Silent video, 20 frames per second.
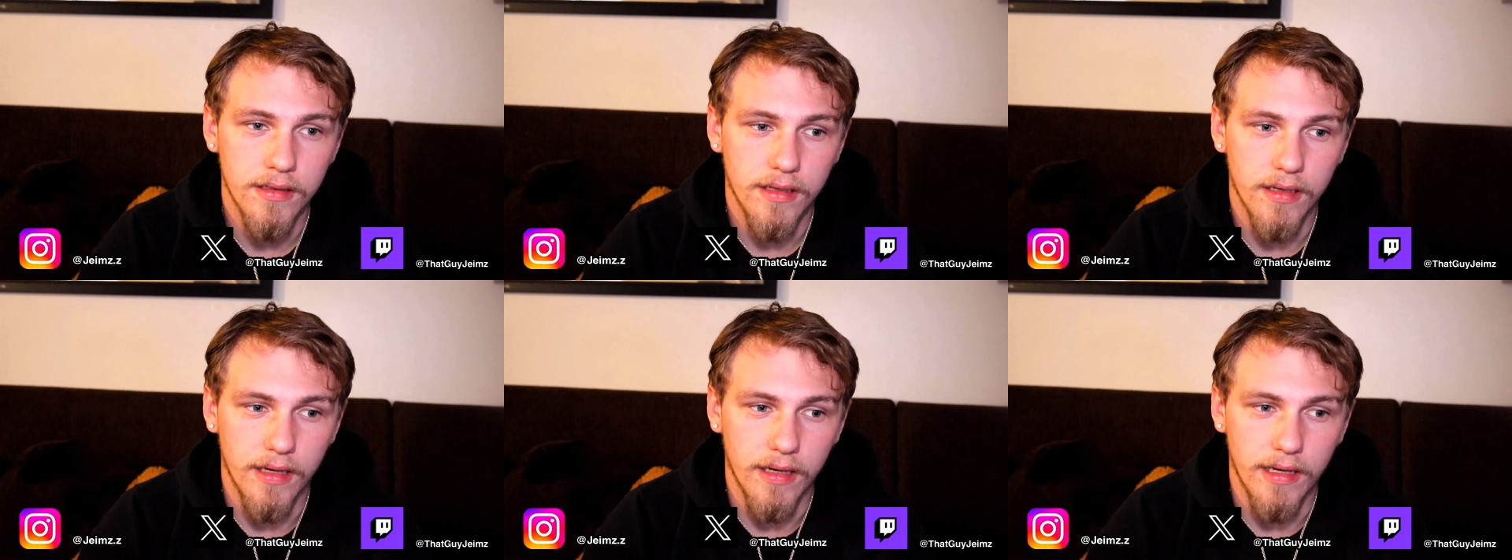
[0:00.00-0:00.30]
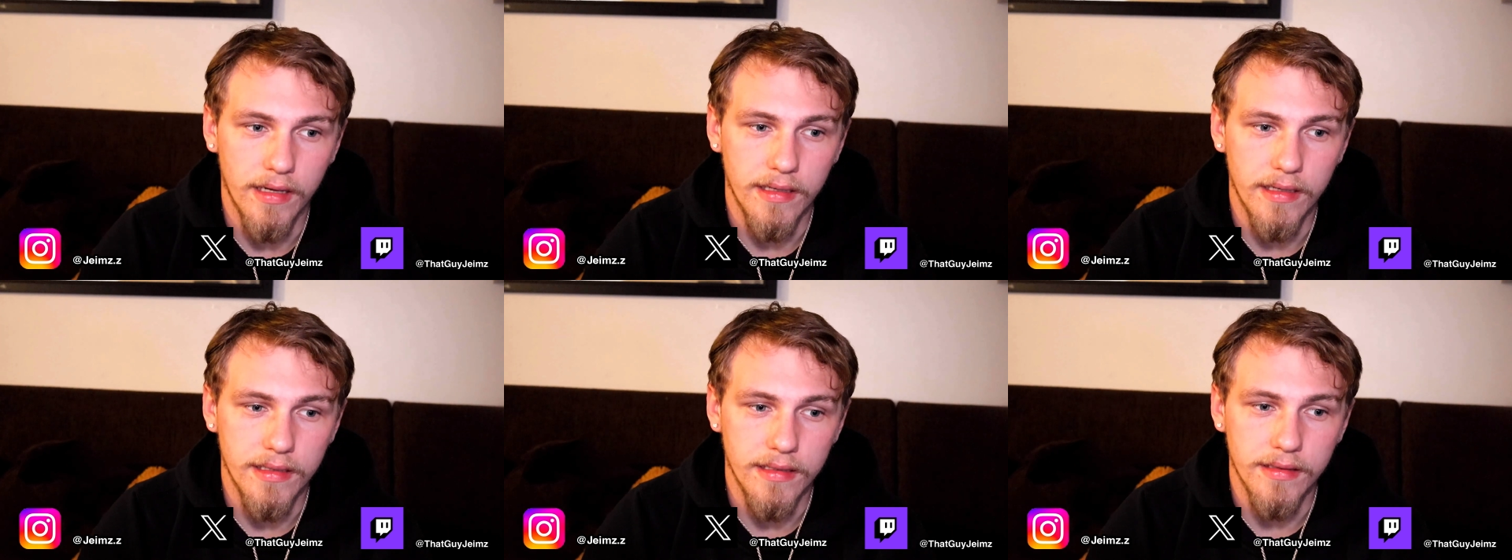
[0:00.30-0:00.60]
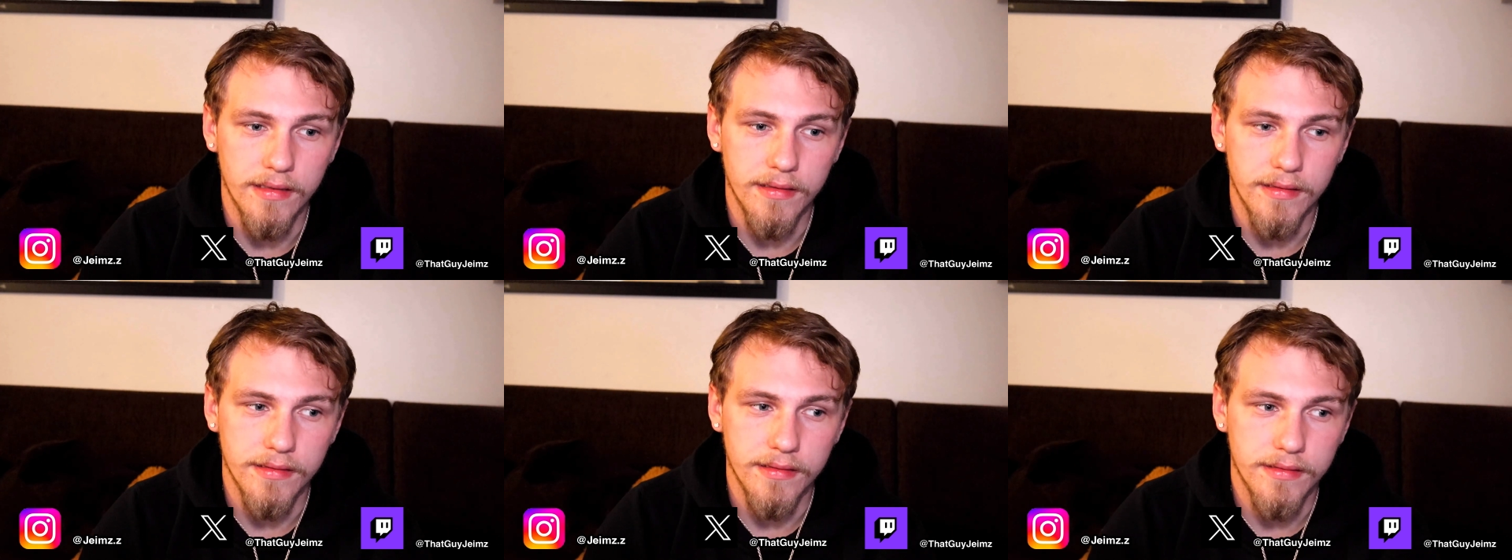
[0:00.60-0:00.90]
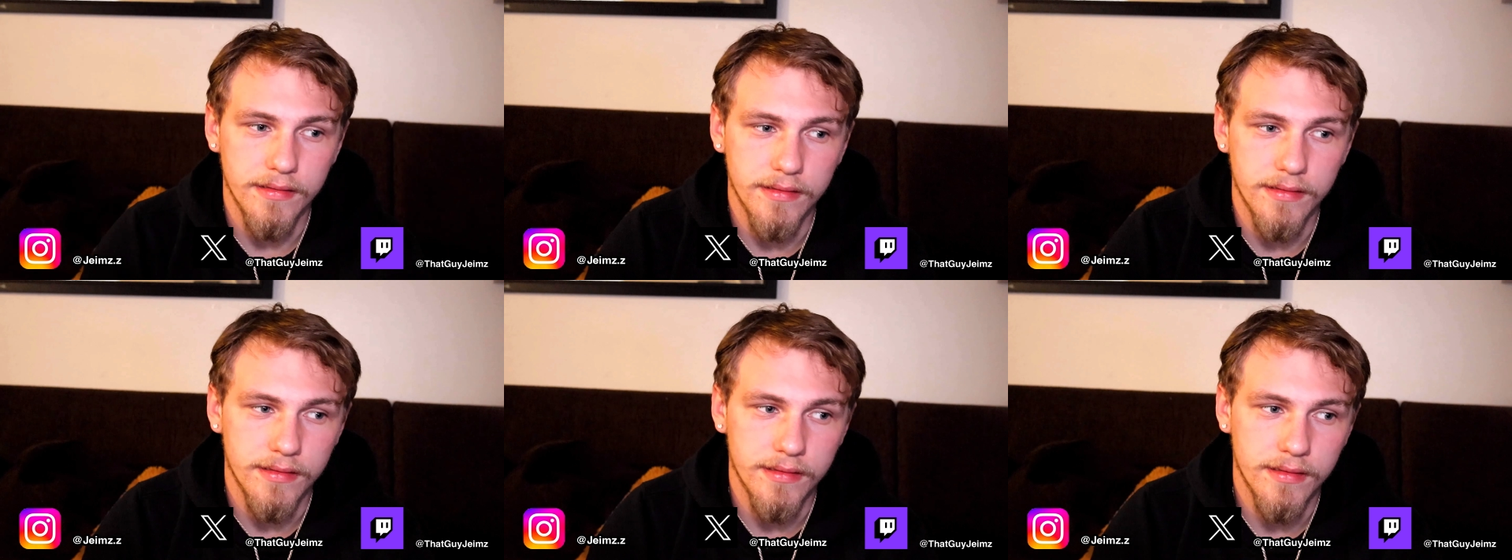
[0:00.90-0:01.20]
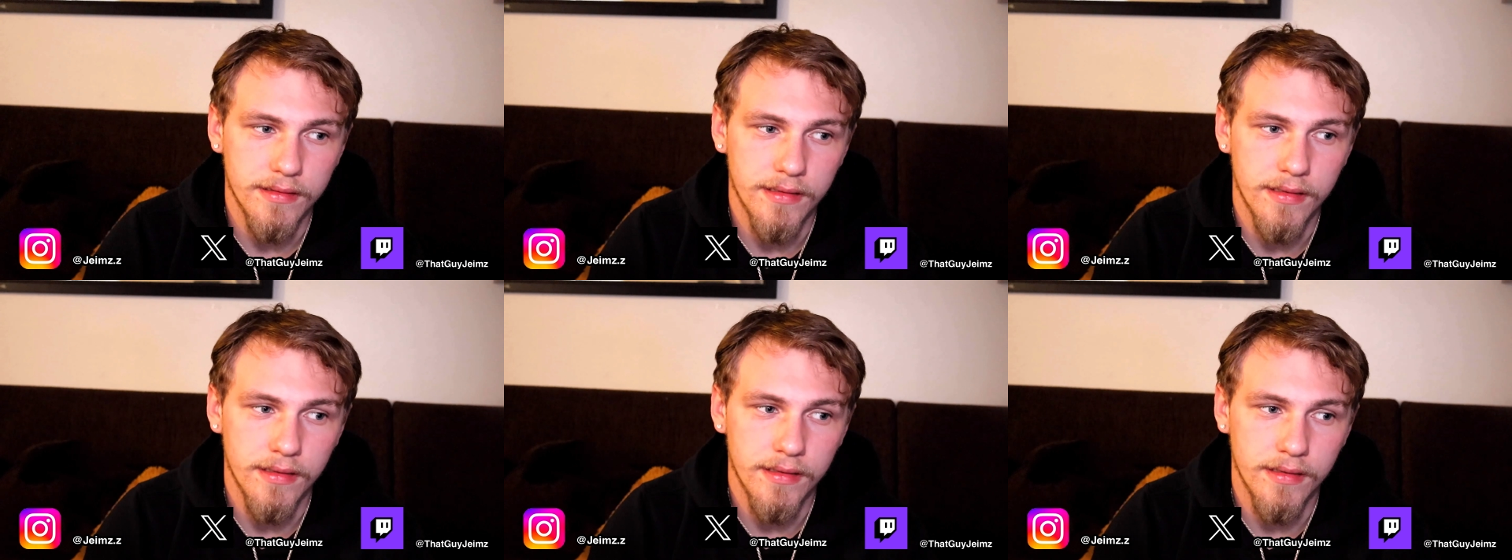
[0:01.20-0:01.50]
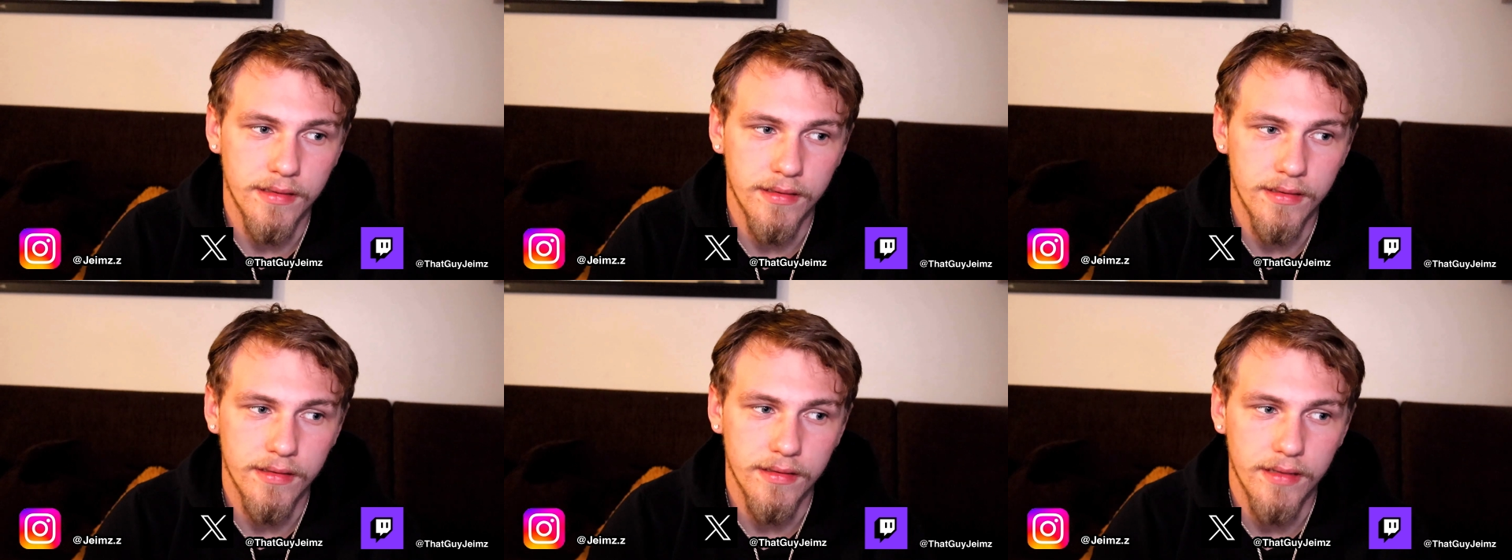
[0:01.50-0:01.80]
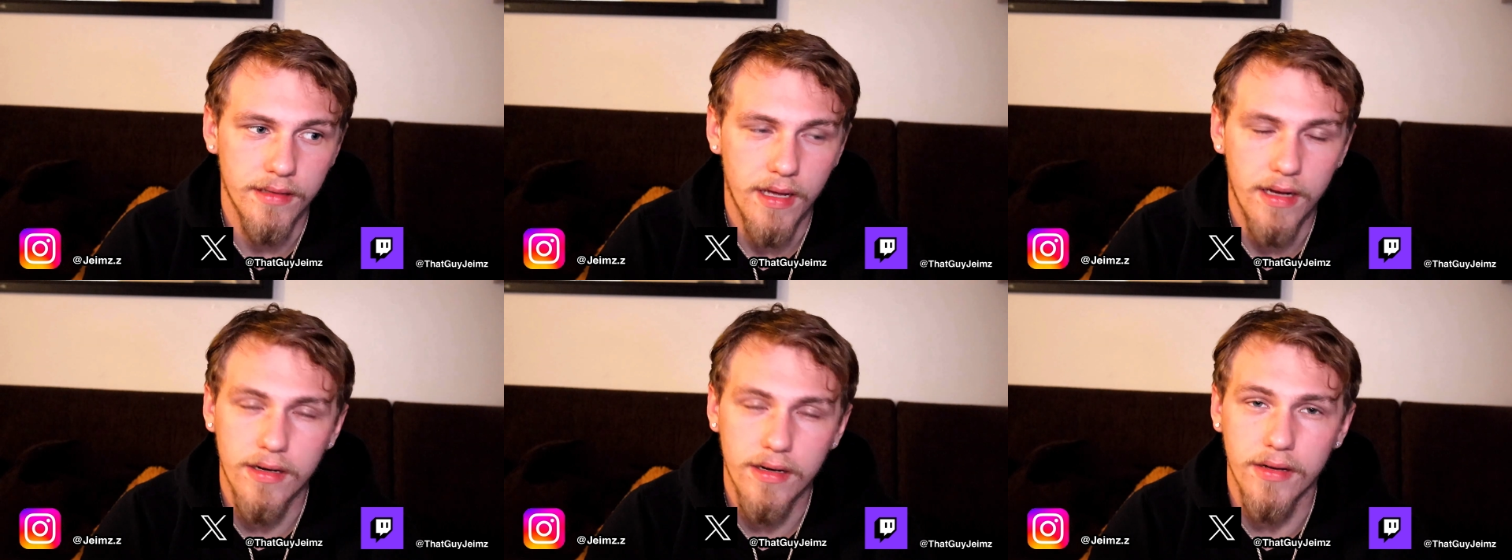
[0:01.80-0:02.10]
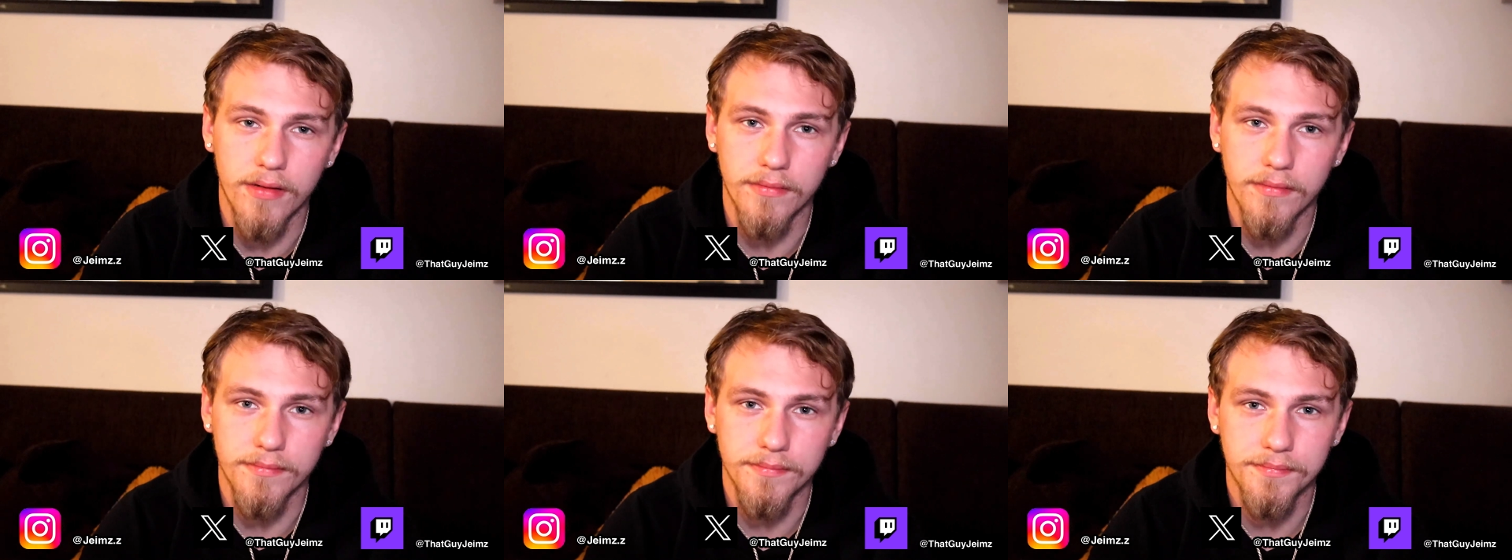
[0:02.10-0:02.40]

I don't know.